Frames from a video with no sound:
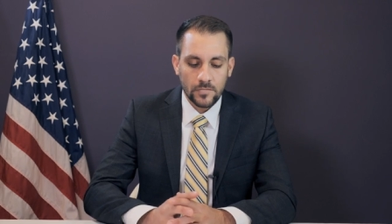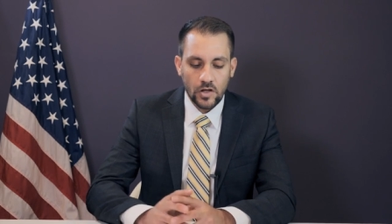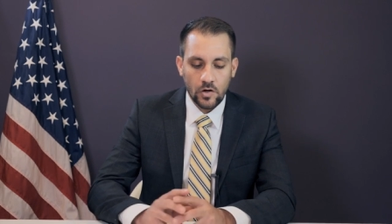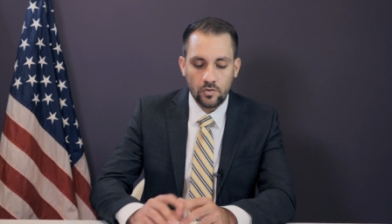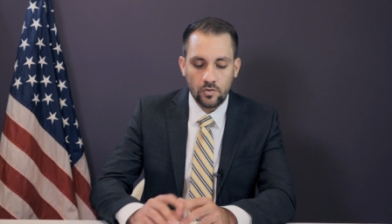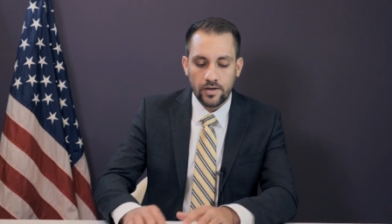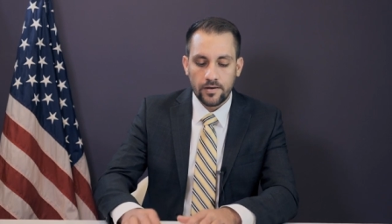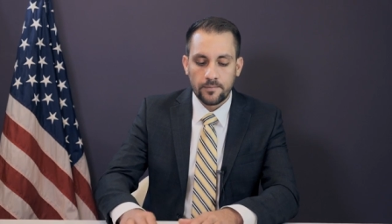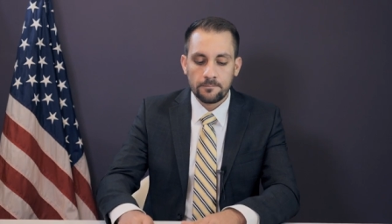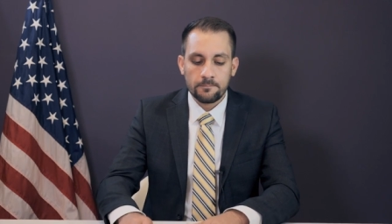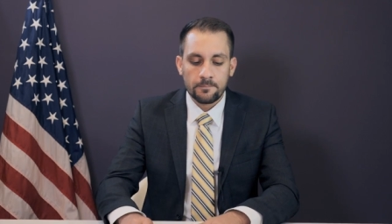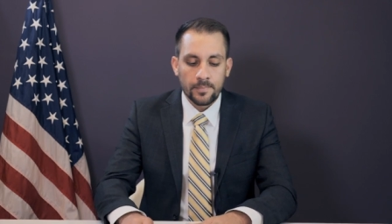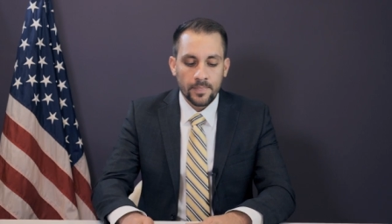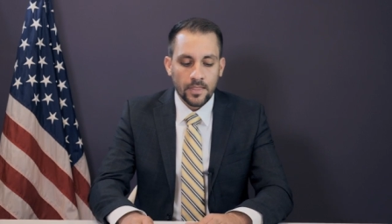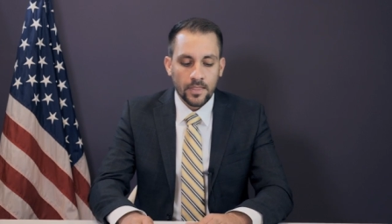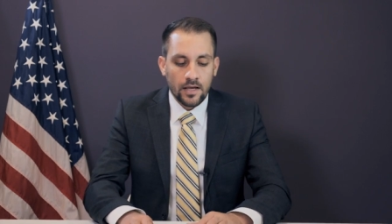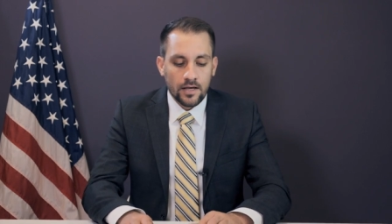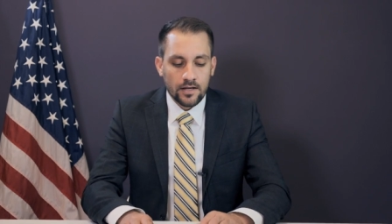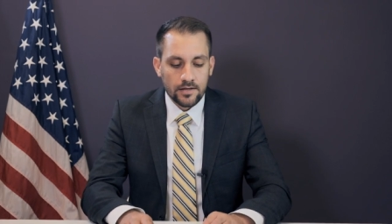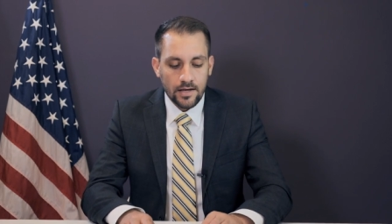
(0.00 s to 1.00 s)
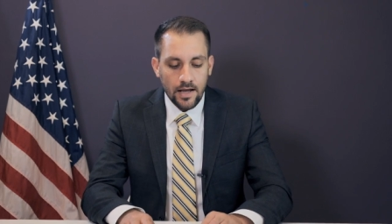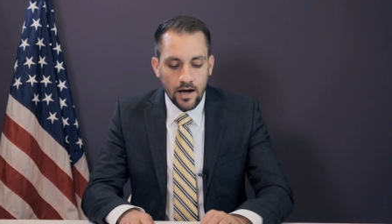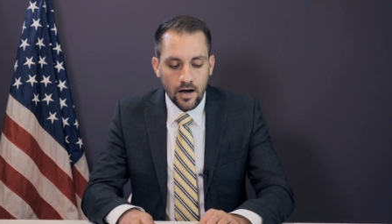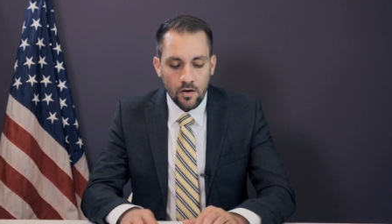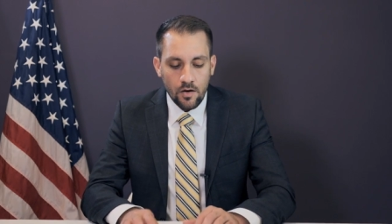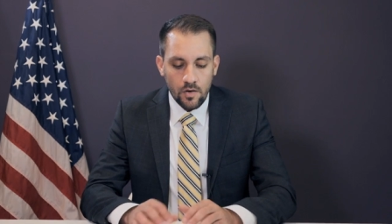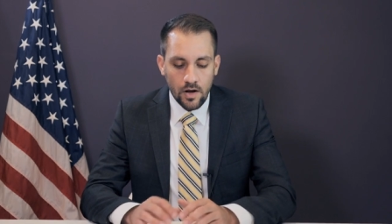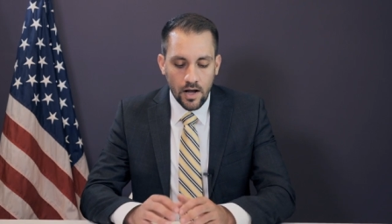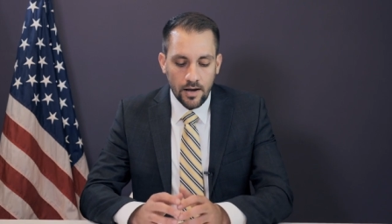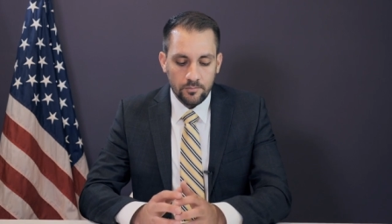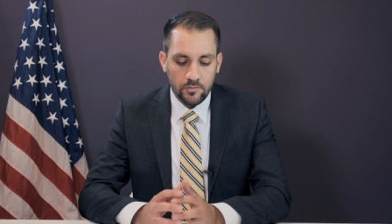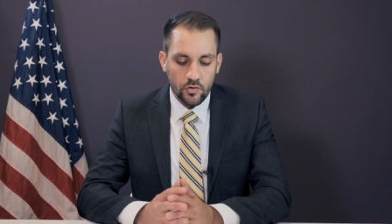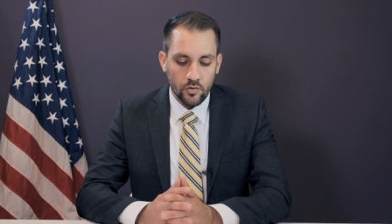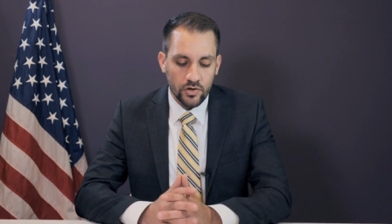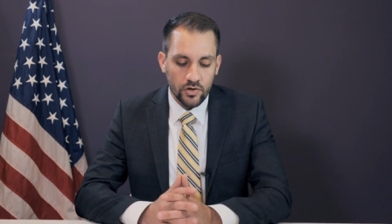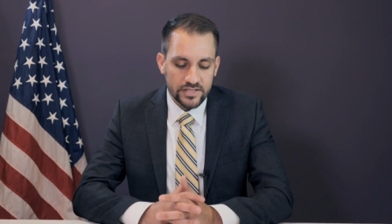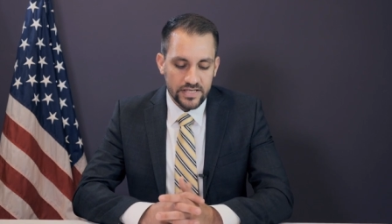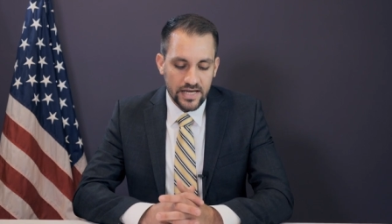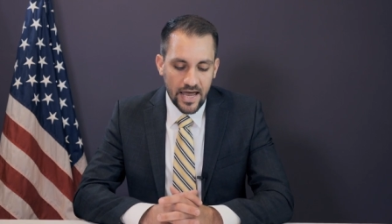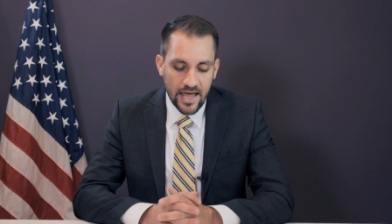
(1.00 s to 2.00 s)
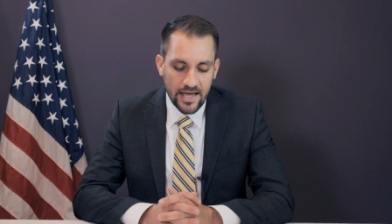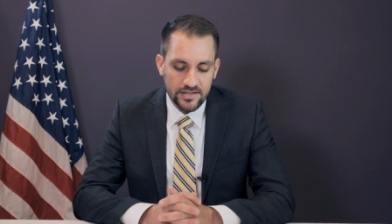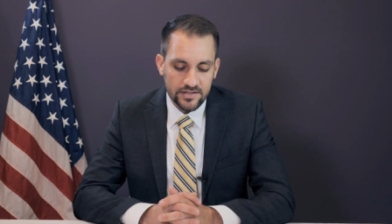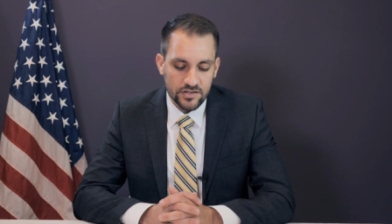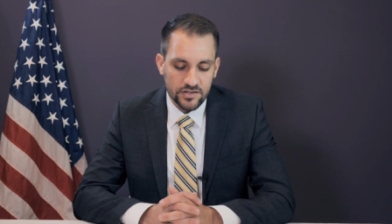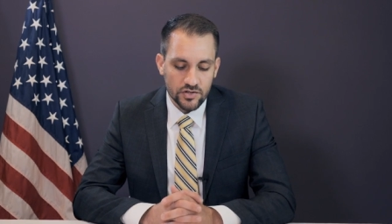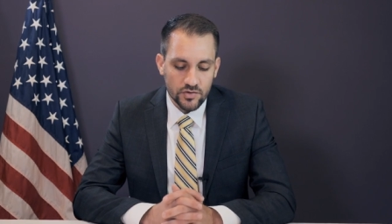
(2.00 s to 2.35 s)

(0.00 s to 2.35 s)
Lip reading: Okay, now I'm going to ask